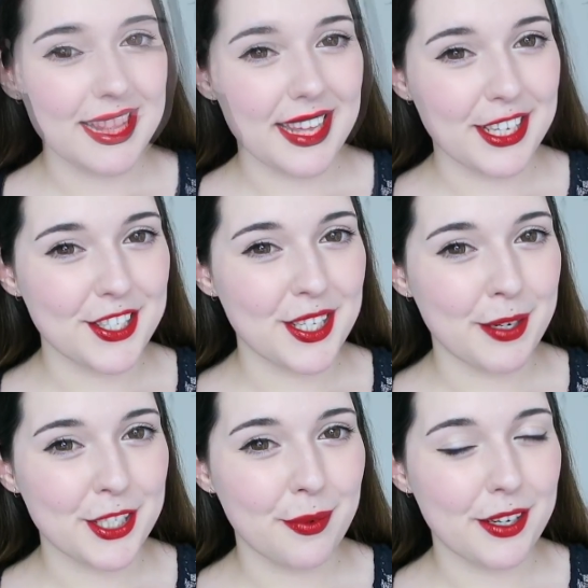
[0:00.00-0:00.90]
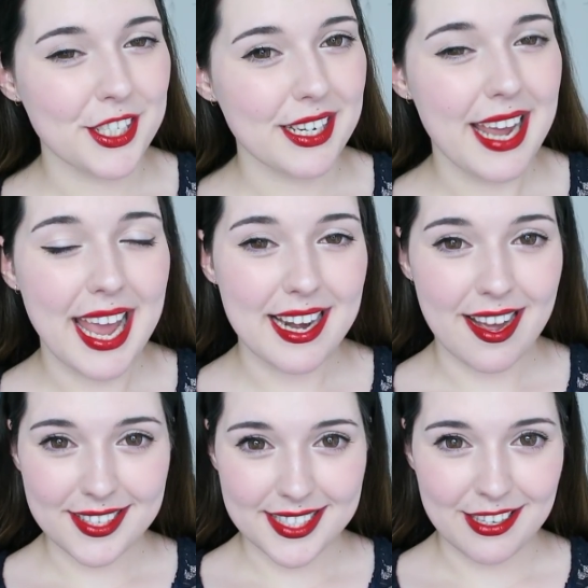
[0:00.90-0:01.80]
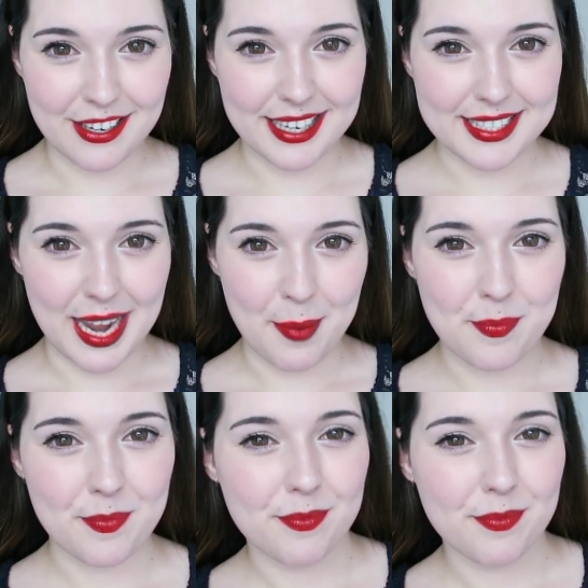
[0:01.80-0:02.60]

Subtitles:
Thank you so much for watching, and I'll see you next time.